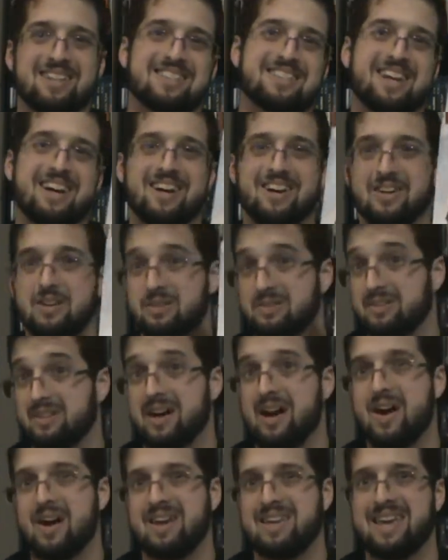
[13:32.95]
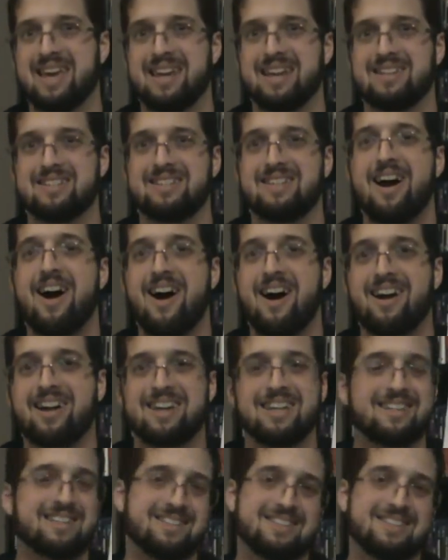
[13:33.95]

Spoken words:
So, I can talk.